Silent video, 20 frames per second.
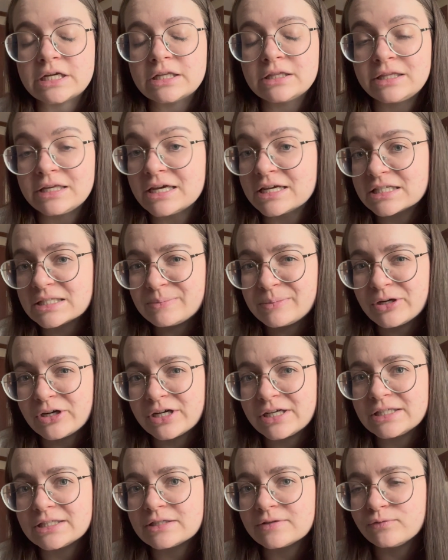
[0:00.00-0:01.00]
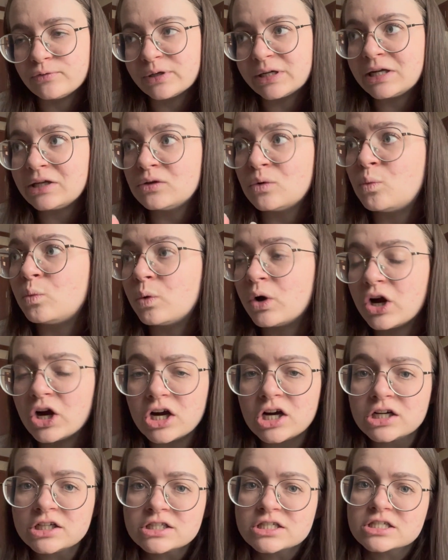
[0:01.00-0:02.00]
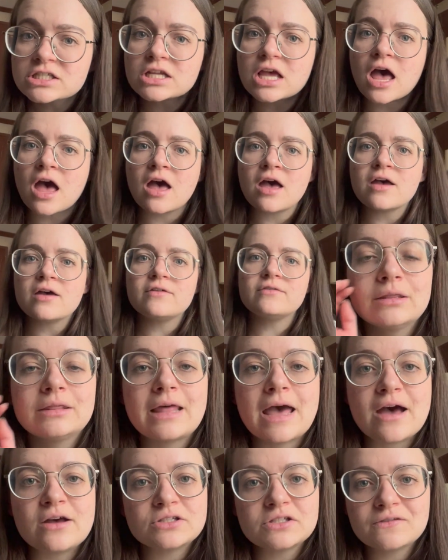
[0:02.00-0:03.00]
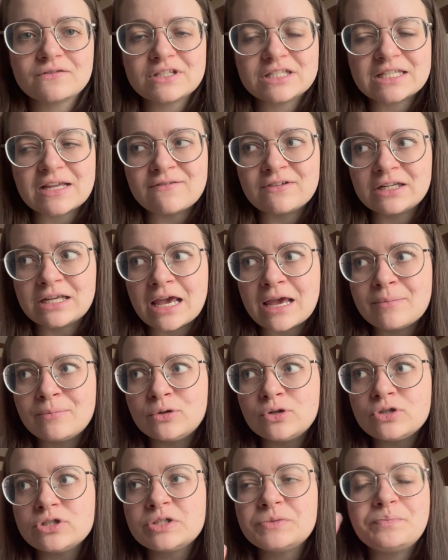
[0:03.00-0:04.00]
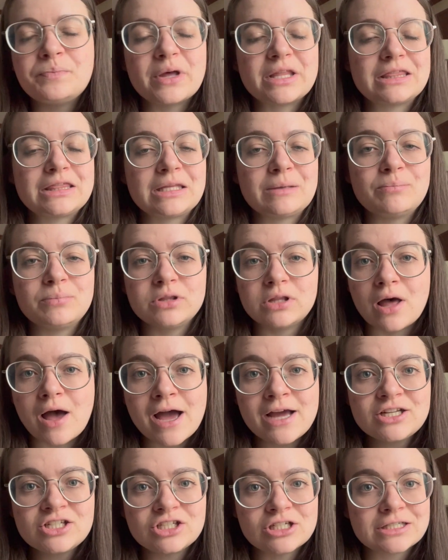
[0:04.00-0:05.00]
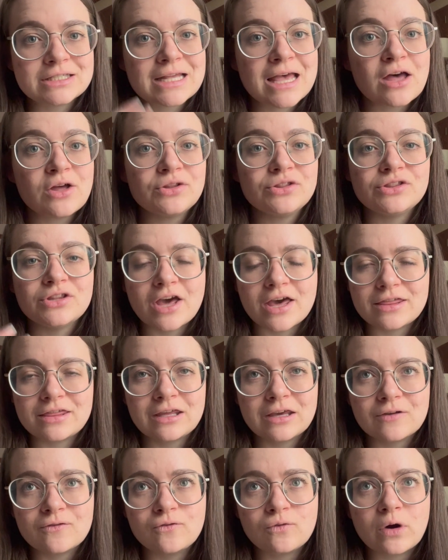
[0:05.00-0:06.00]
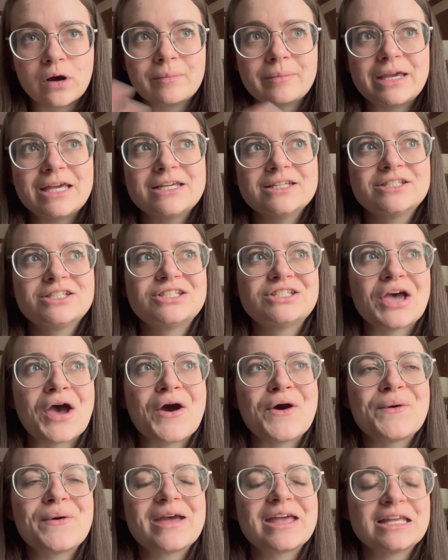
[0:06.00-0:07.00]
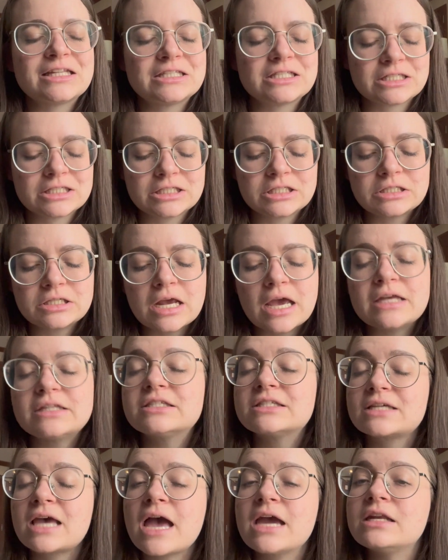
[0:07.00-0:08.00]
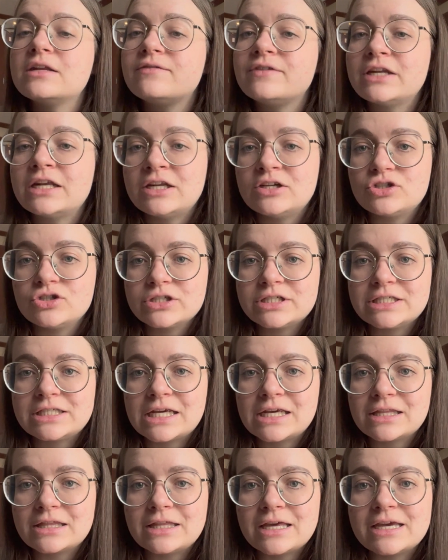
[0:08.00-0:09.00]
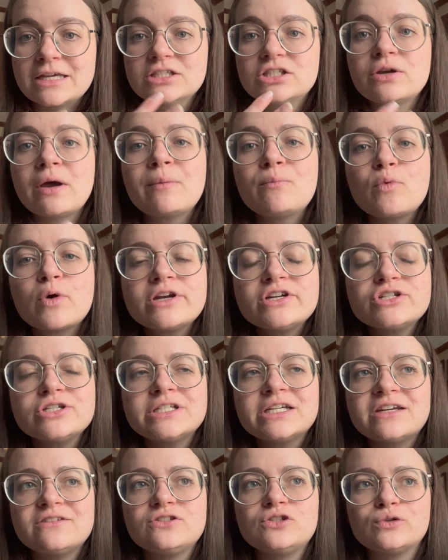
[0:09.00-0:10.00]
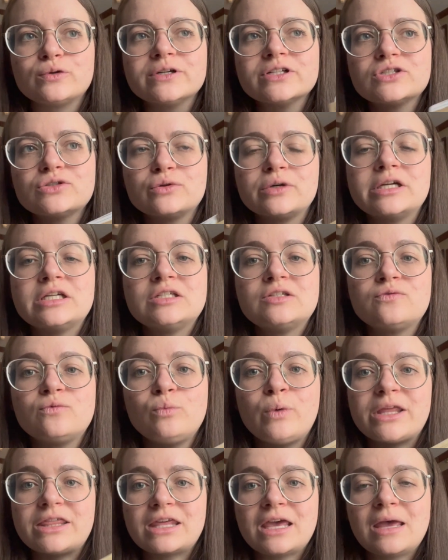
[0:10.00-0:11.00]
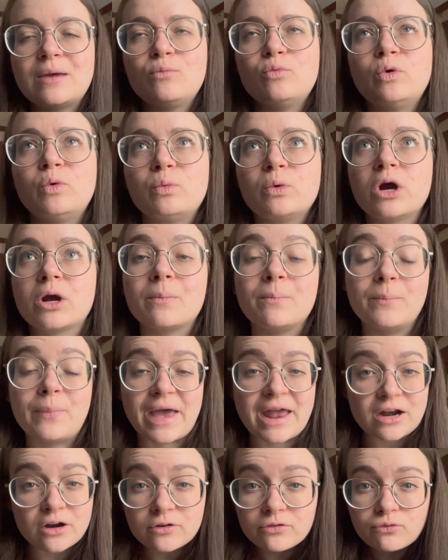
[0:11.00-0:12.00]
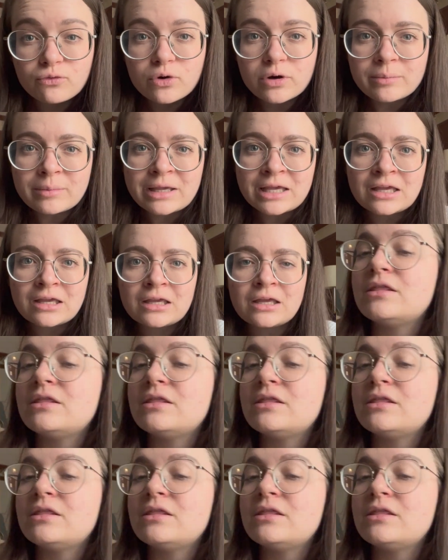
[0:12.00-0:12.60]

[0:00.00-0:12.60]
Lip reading: the experience of reading the words of The House of the Seven Gables, but the plot just held nothing for me. So it's kind of an interesting thing. So I'm wondering if short stories with him will work better for me